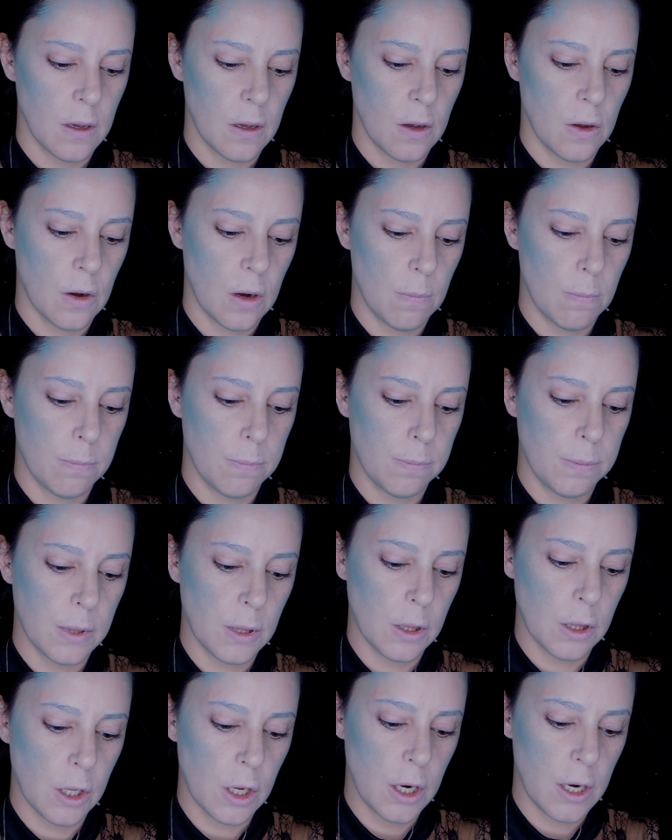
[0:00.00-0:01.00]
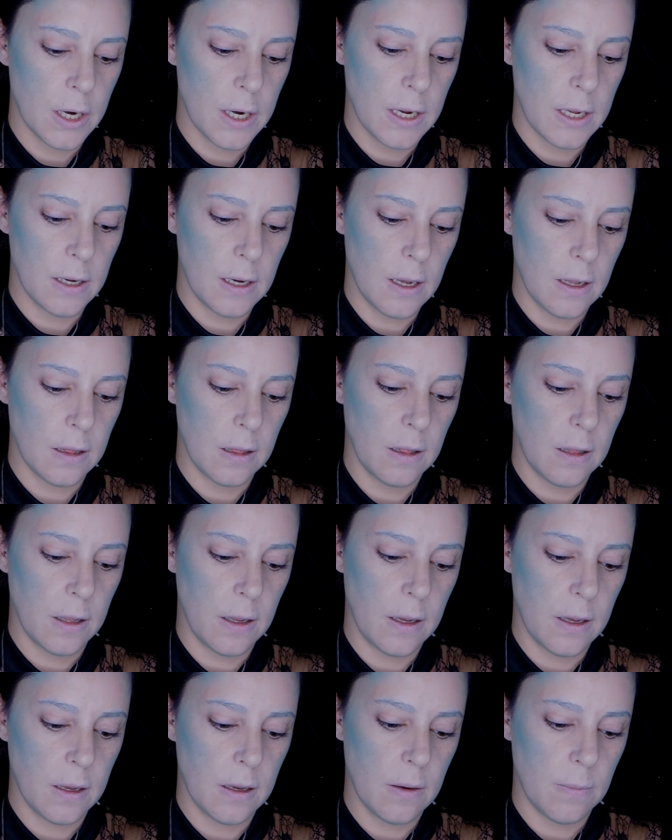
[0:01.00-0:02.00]
Gonna blur it a
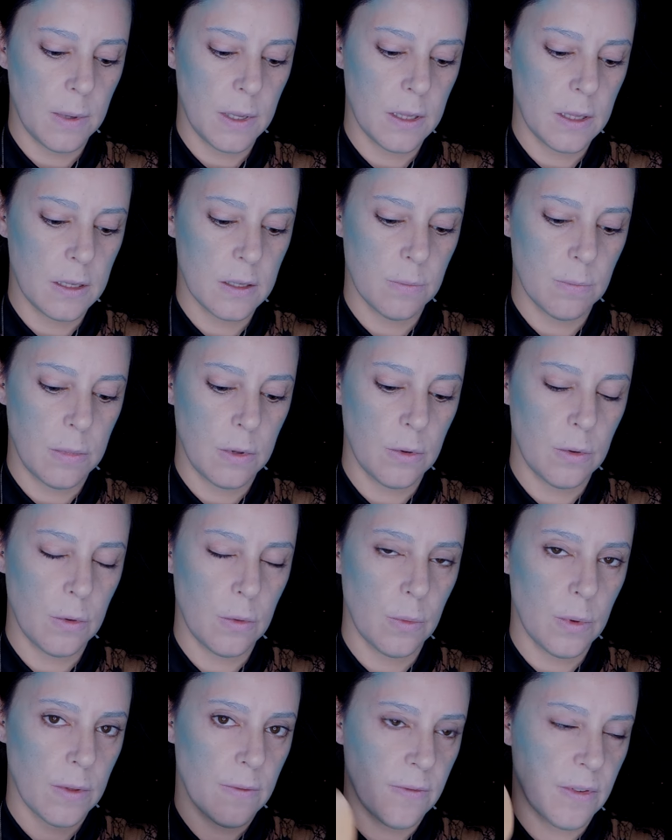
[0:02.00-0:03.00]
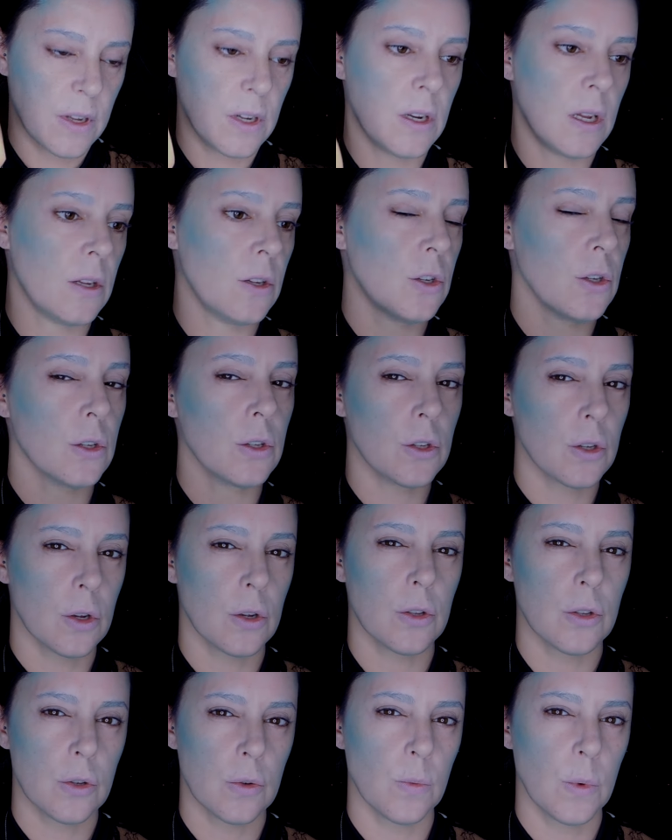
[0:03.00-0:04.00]
little bit, this blue, with the foundations,
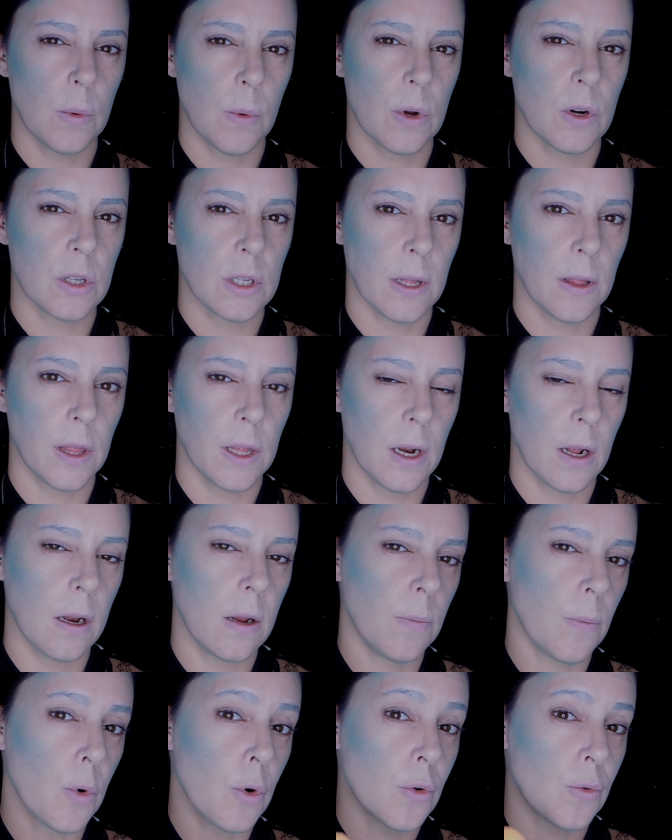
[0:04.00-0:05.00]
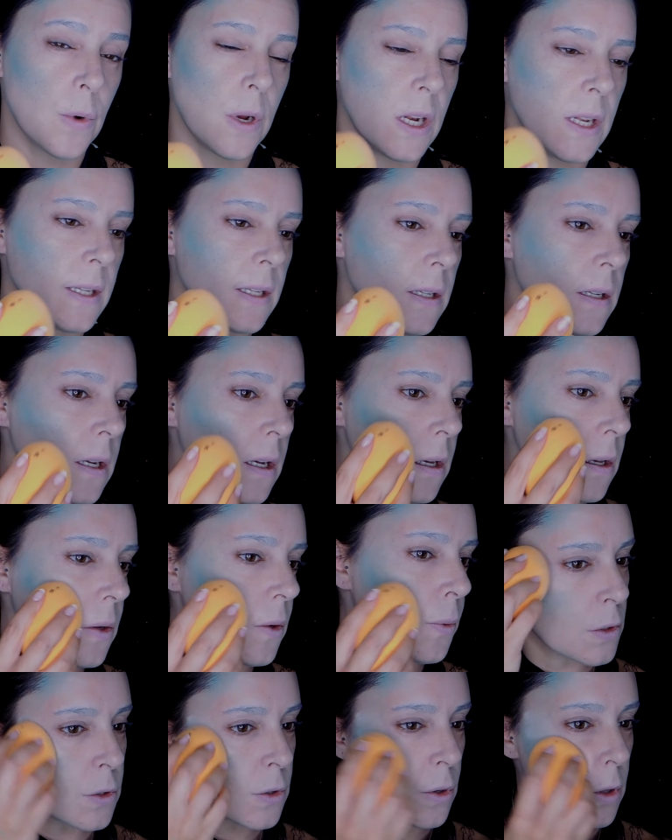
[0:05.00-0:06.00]
because we want something a little more realistic.
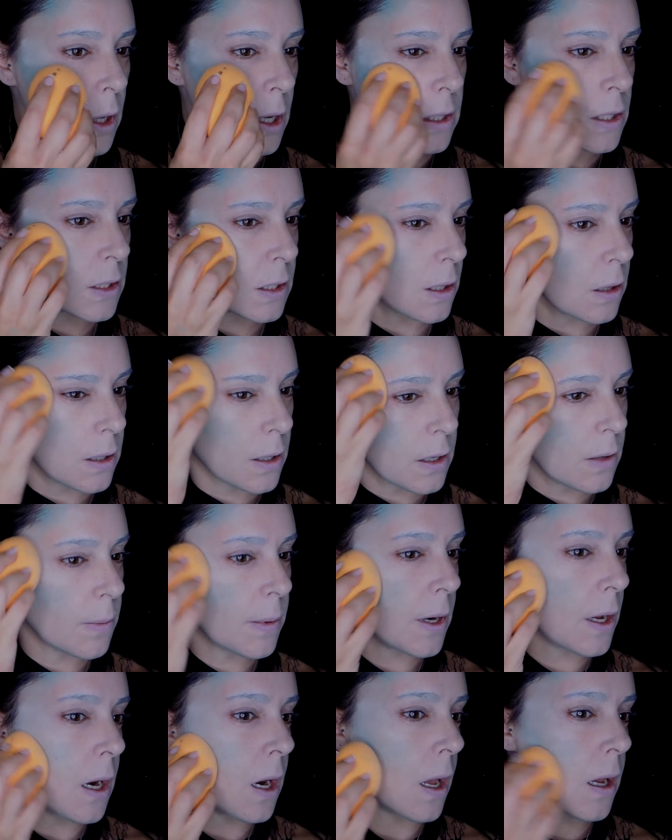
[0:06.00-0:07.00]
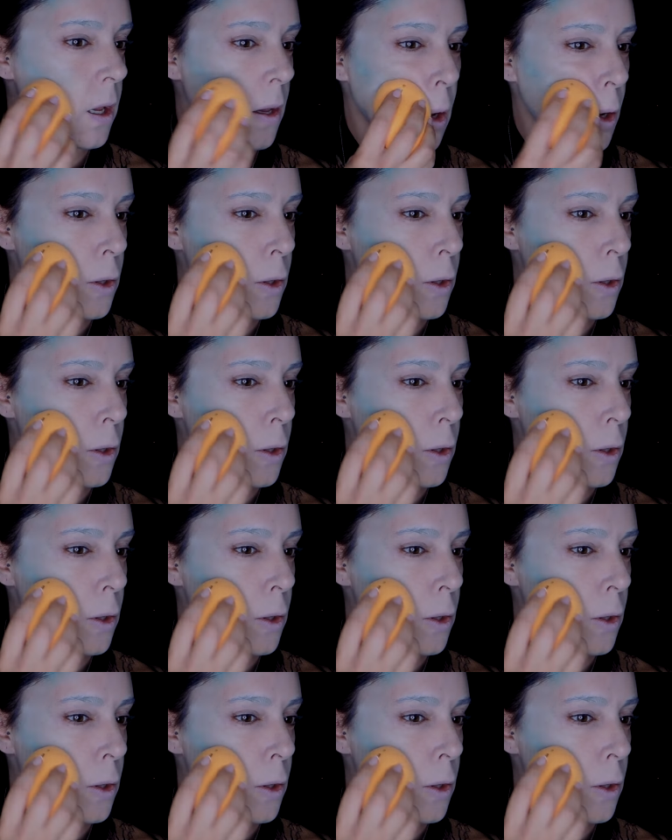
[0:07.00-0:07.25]
So it gets a little bit like